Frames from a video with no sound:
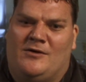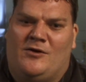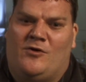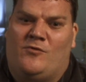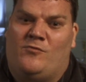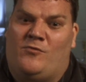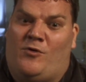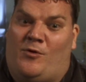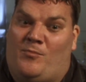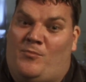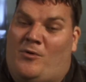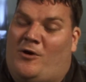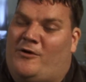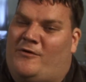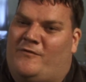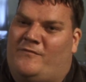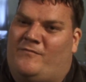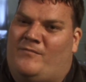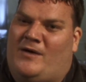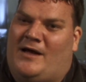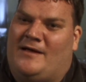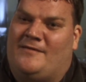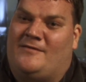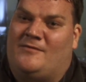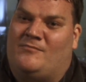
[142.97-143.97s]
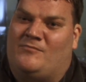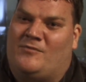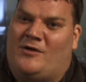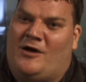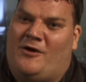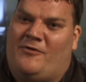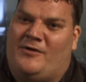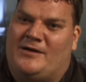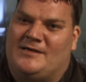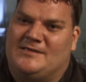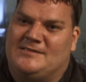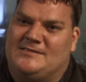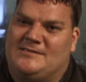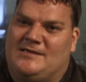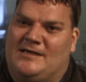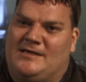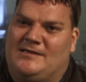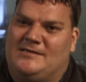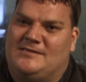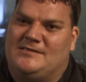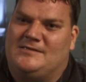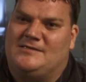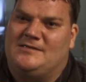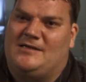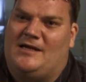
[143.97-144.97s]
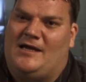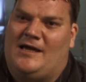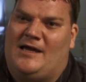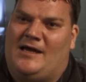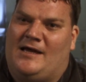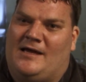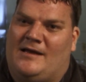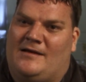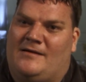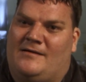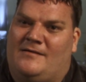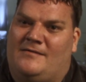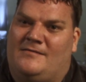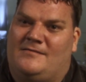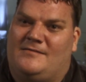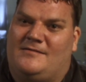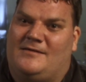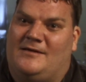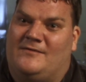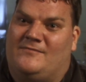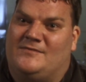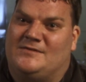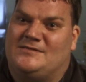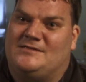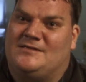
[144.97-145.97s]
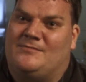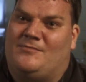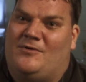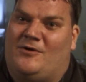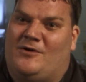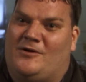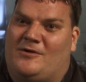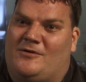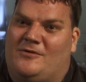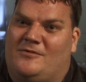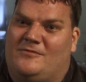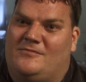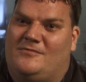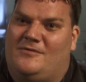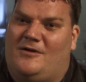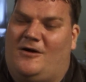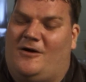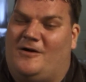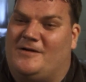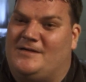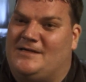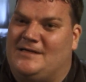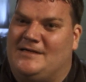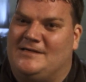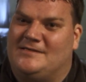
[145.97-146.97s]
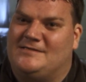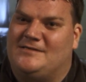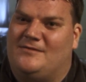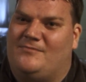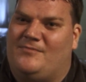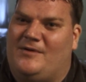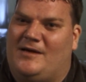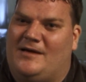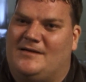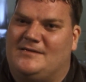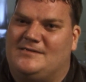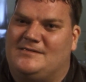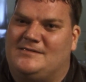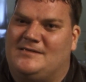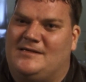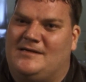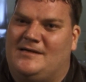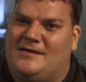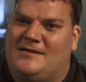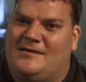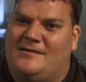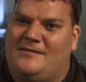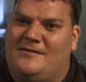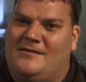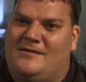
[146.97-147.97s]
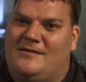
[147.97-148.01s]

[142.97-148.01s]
what might have made them go extinct and give us some ideas about uh,